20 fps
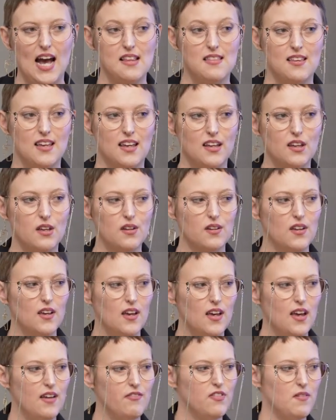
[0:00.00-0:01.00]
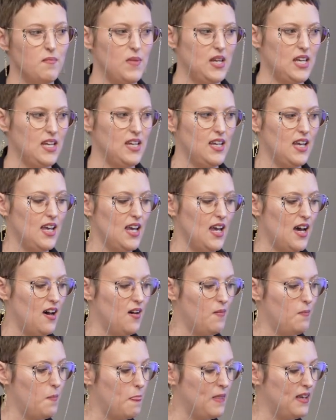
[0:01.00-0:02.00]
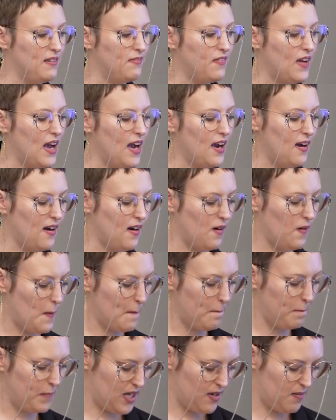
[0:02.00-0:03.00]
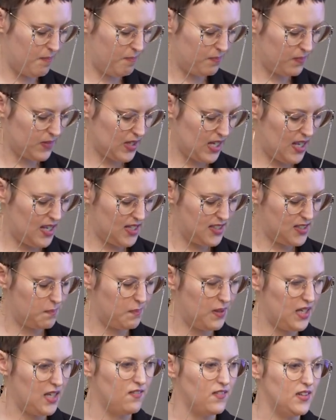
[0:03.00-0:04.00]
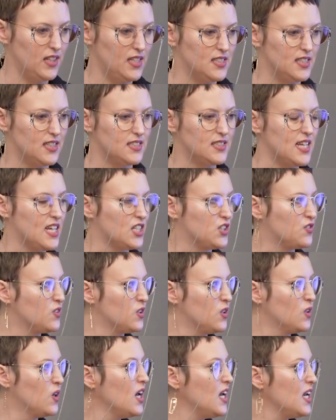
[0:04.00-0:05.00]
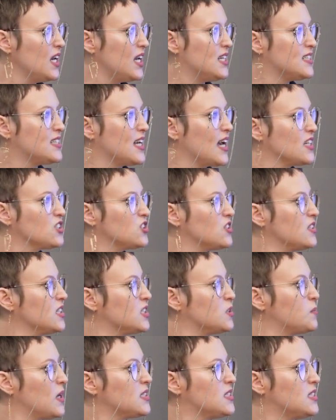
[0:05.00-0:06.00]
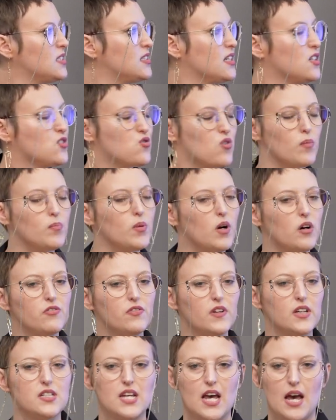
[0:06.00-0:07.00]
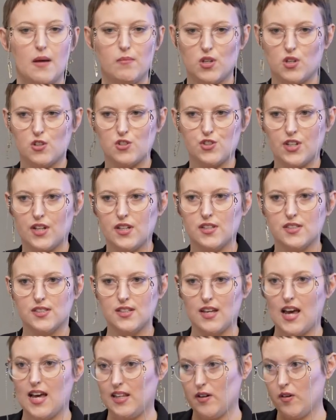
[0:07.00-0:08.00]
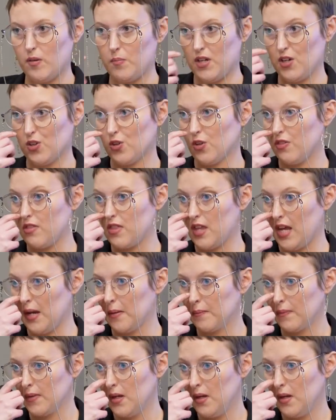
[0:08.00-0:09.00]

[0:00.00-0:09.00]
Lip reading: I think, for me, if our PIM is being really successful, is I actually expect to see a drop-off in dam users, and that would be a good thing,